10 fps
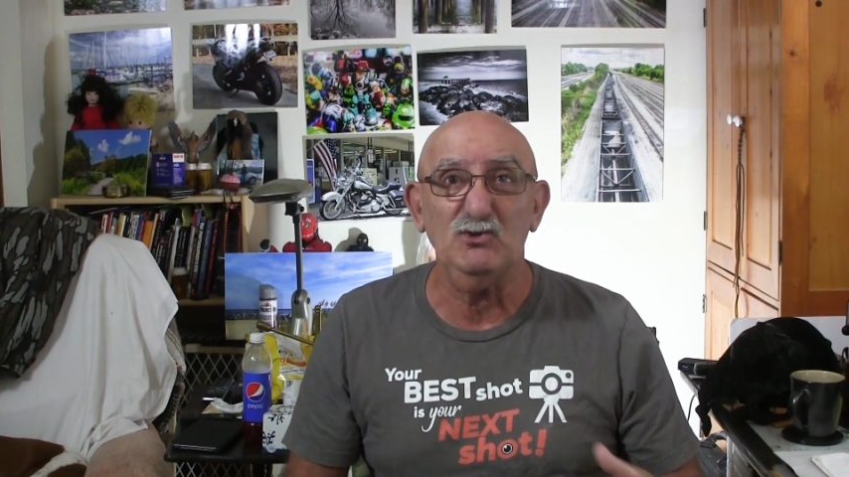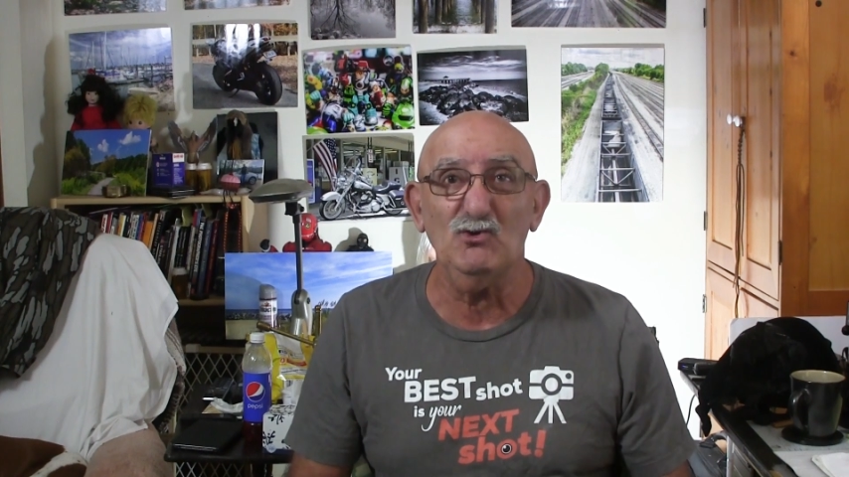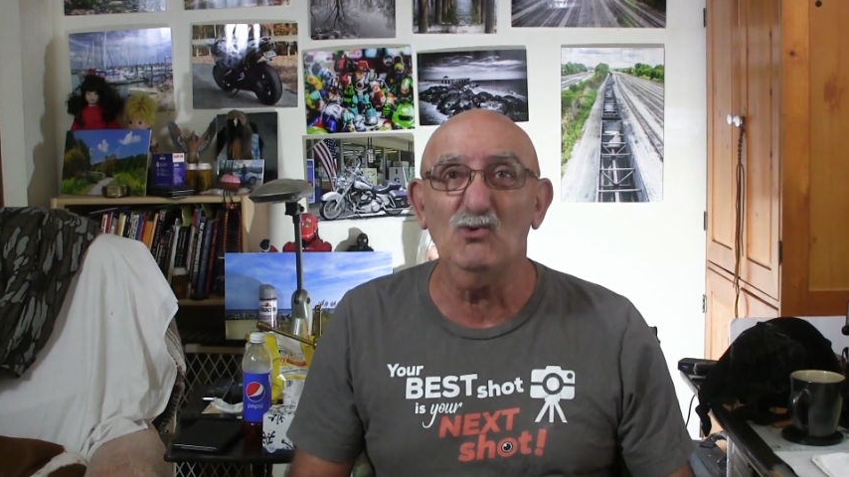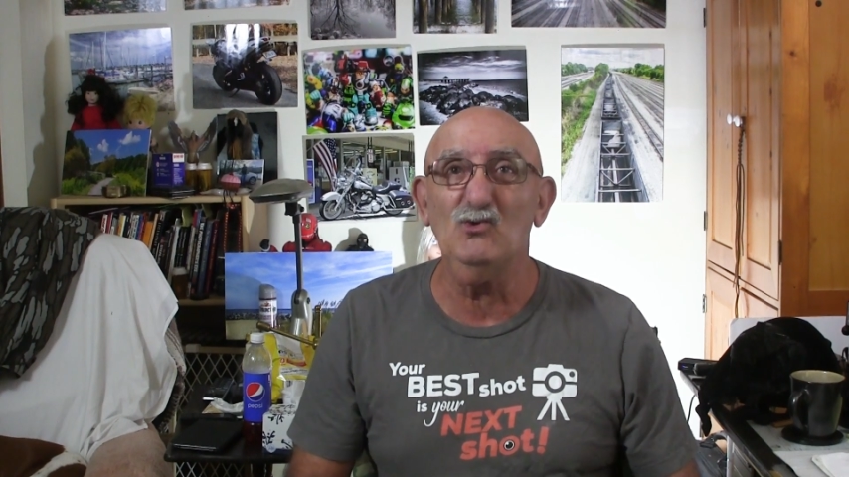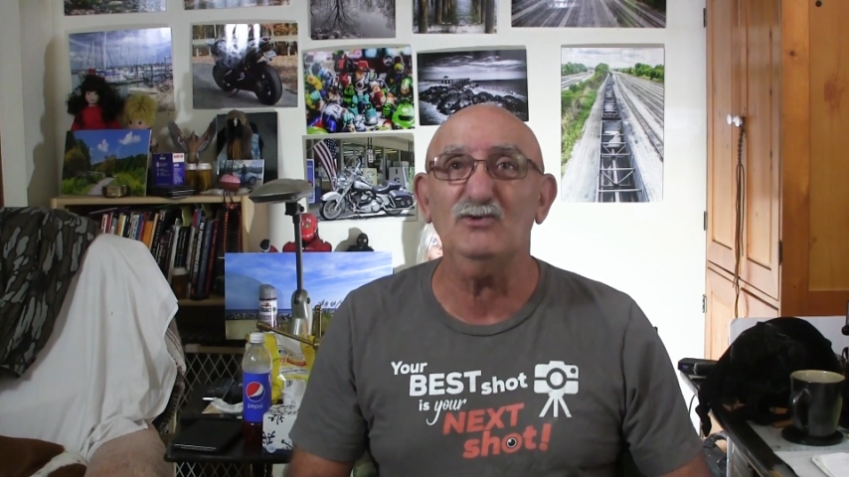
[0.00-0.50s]

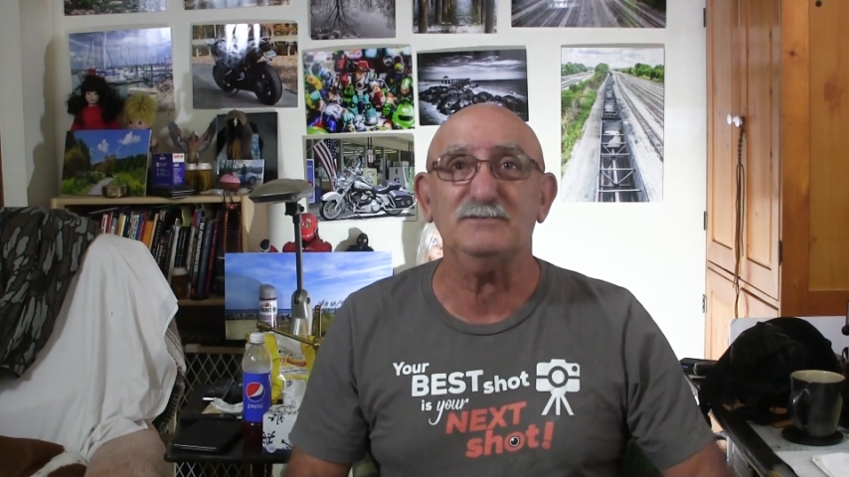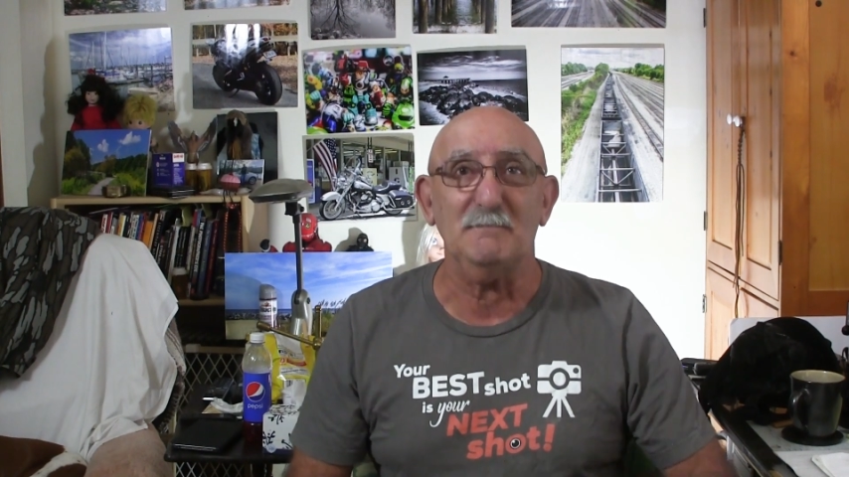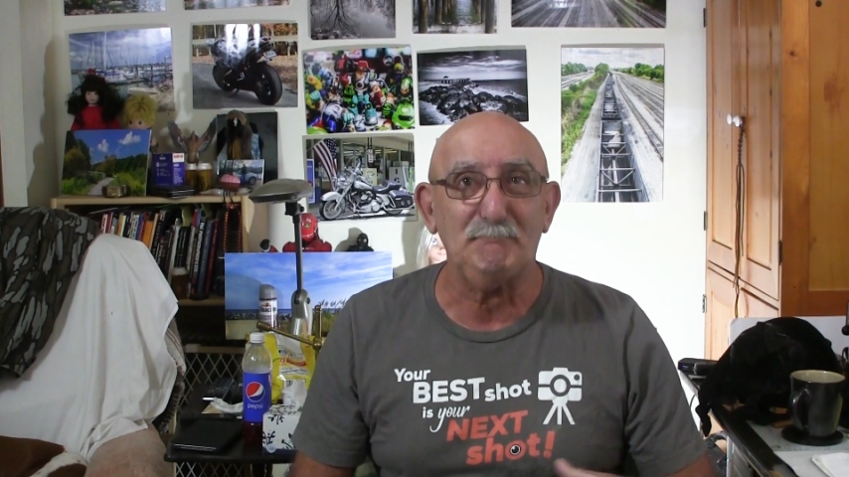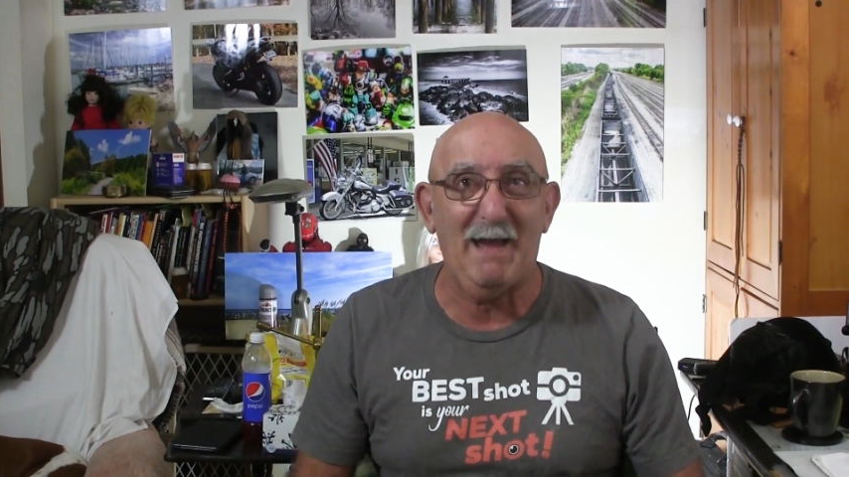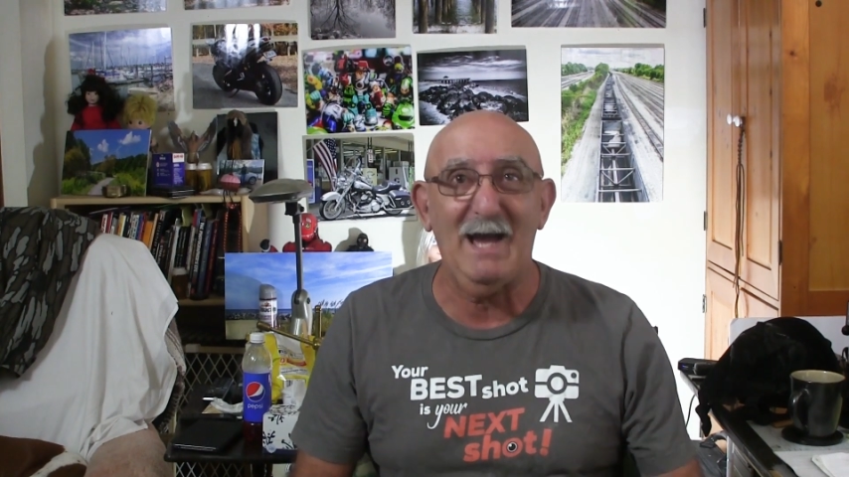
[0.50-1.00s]
used
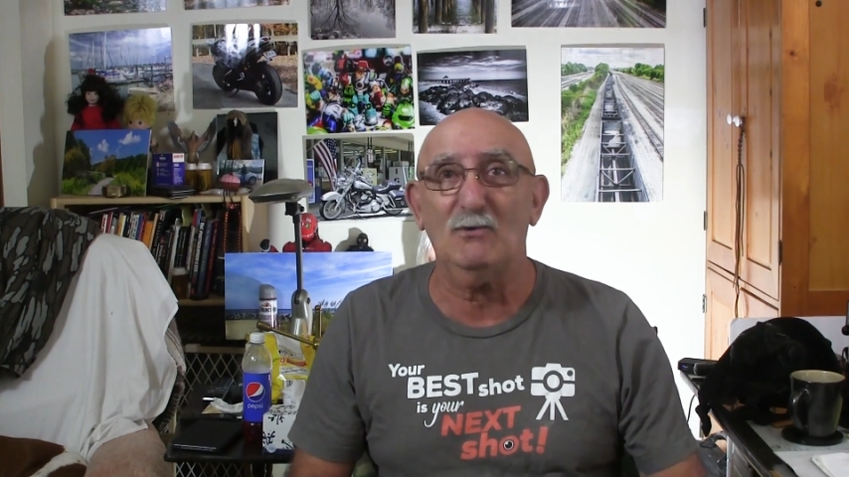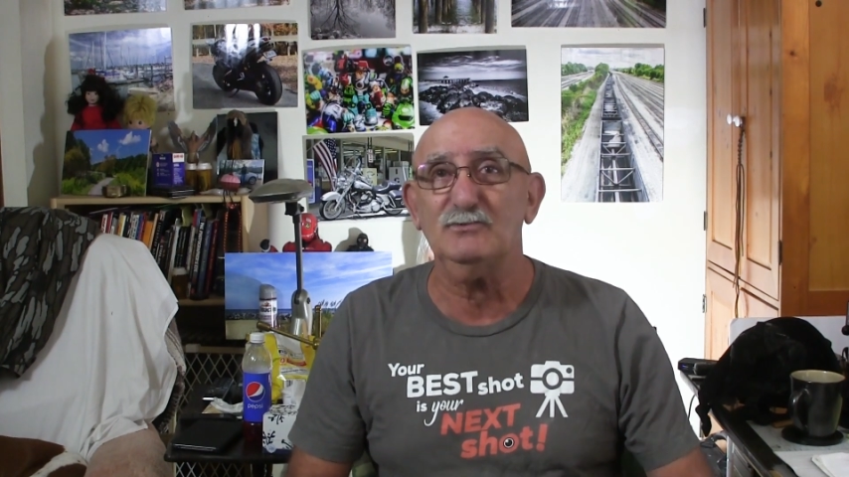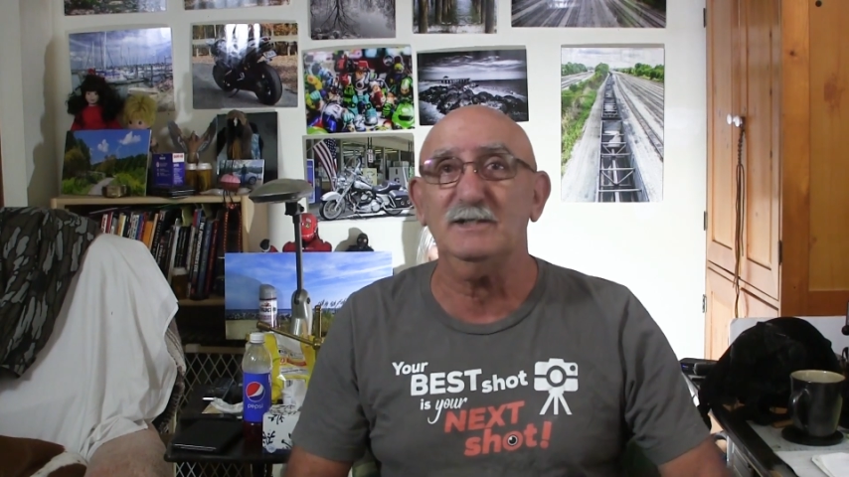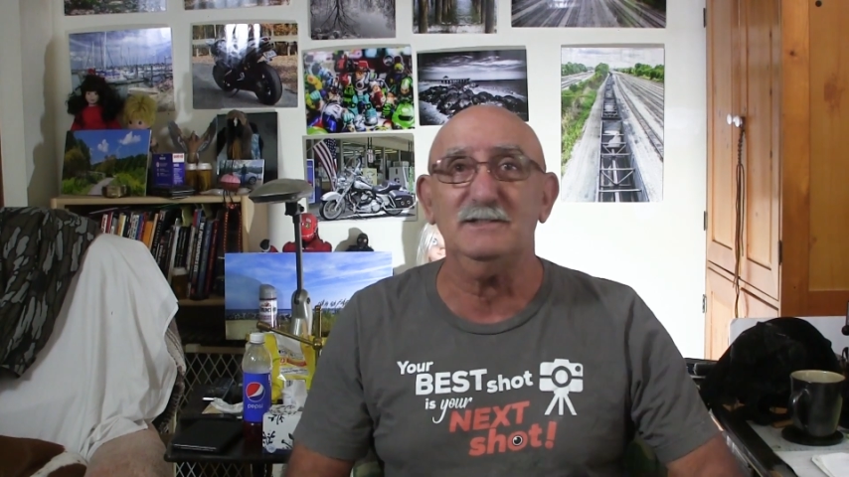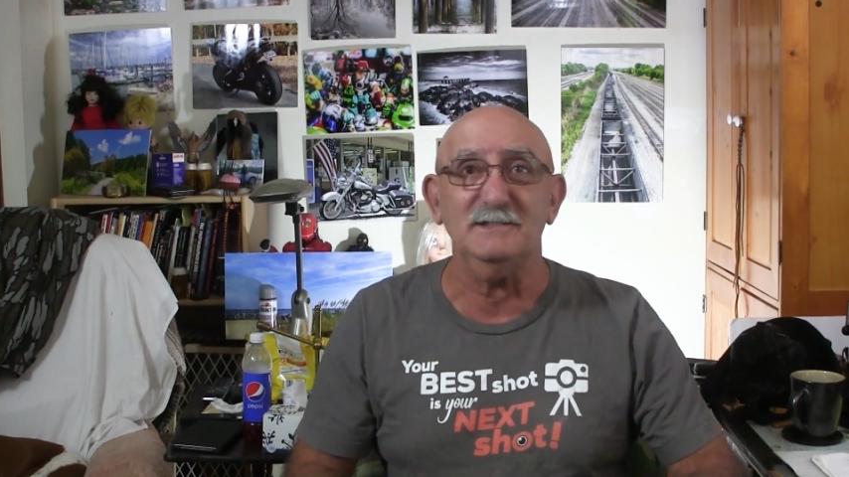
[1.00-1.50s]
and
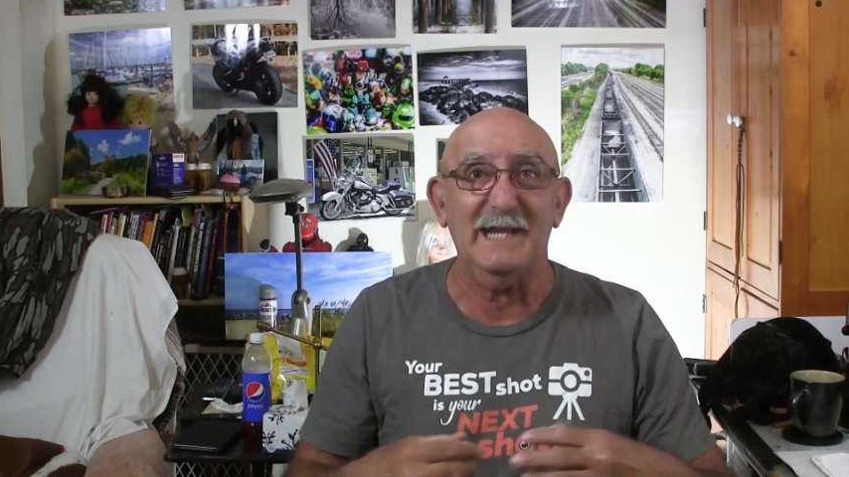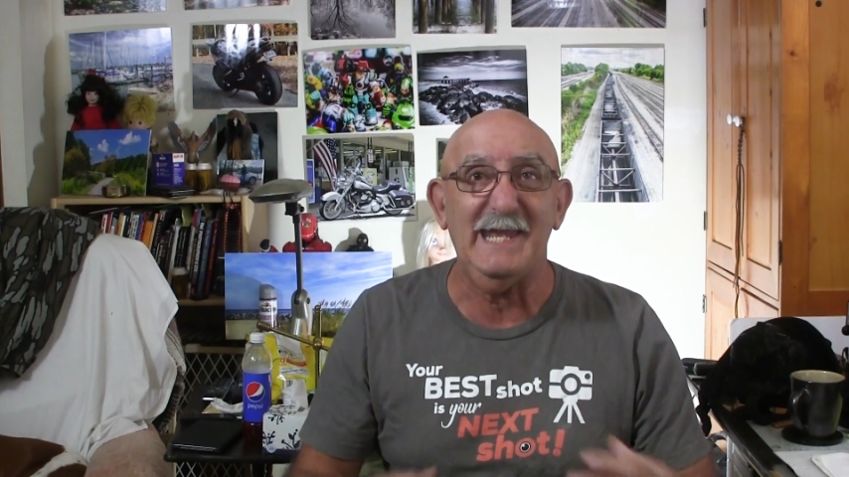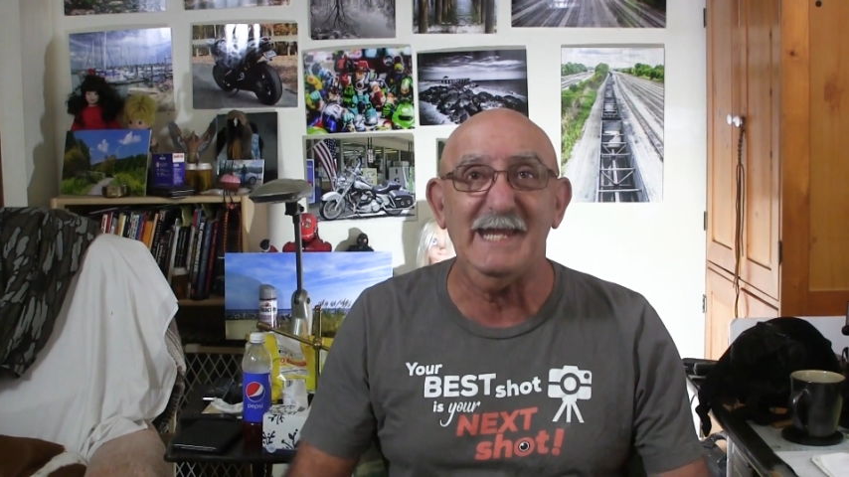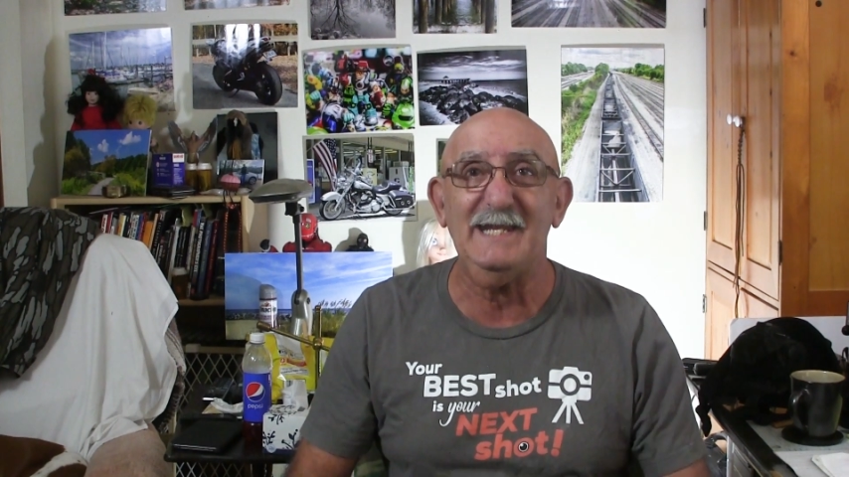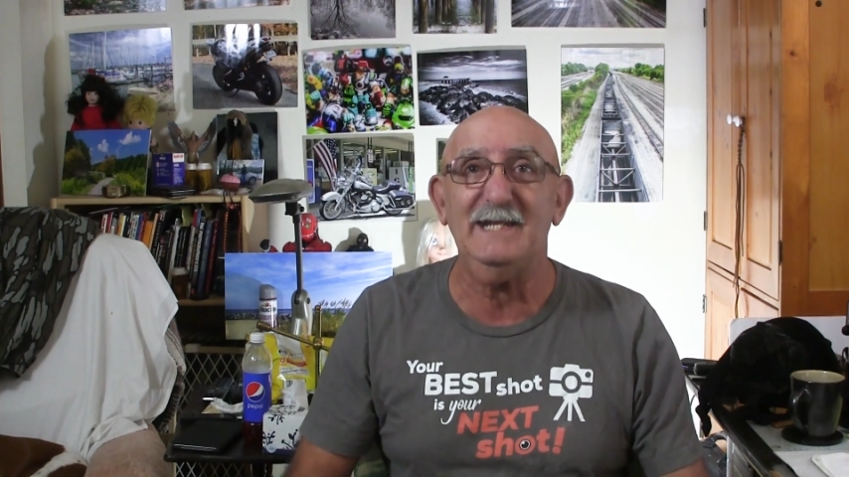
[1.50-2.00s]
pounded and
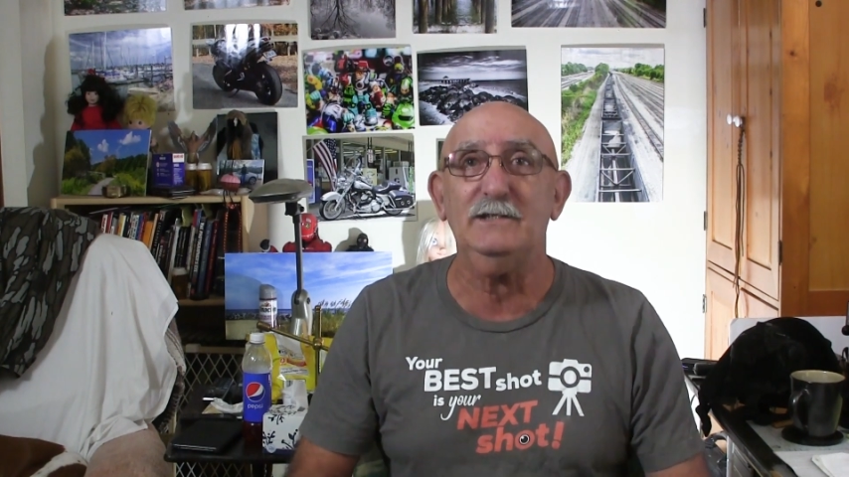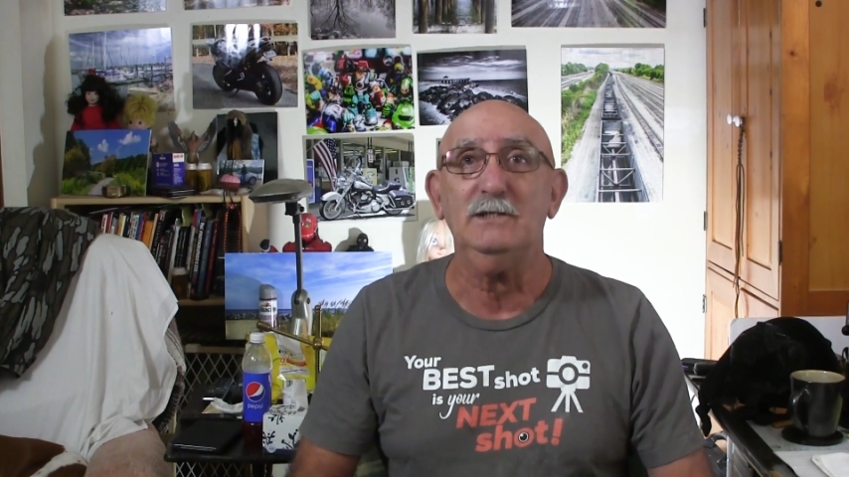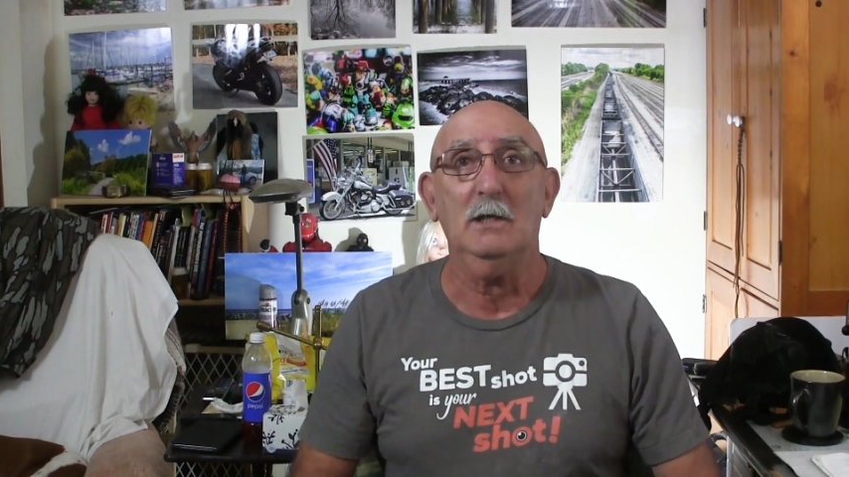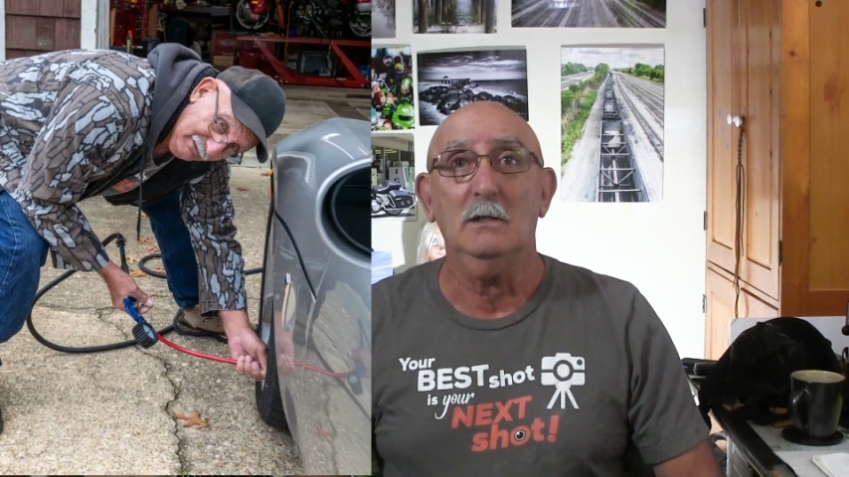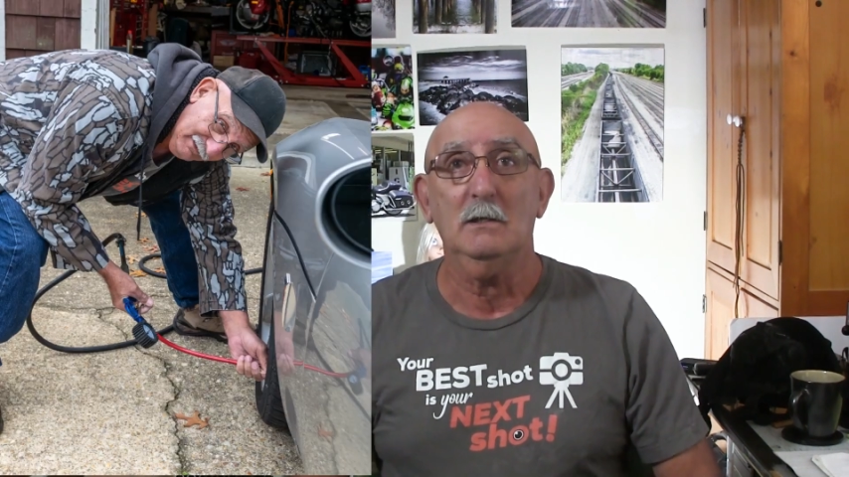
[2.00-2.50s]
heated.